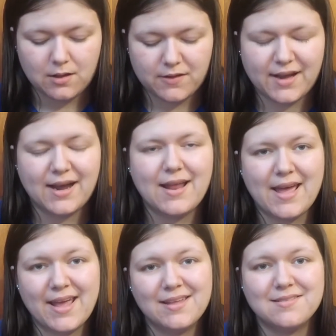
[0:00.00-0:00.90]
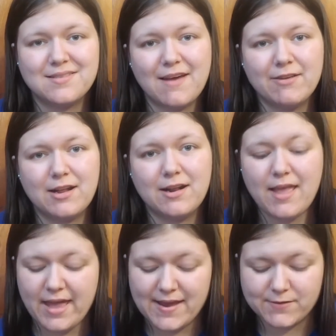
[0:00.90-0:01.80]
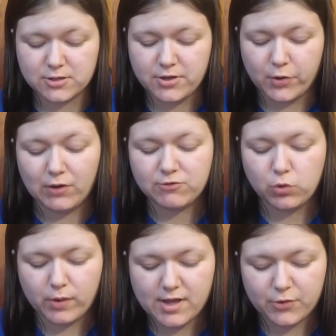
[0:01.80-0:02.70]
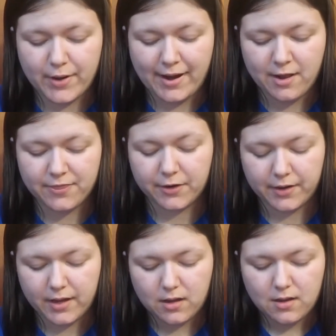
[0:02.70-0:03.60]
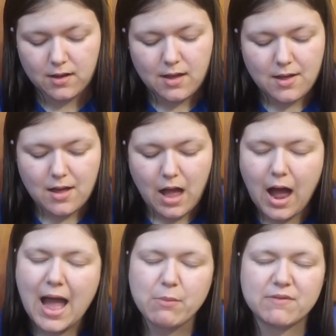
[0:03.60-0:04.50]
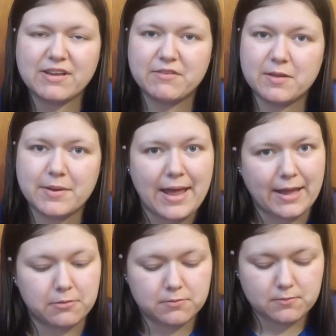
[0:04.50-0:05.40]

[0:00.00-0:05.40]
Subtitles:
They got 8, 7, and an 8 for a total of 23 out of 30. I would have given them an 8.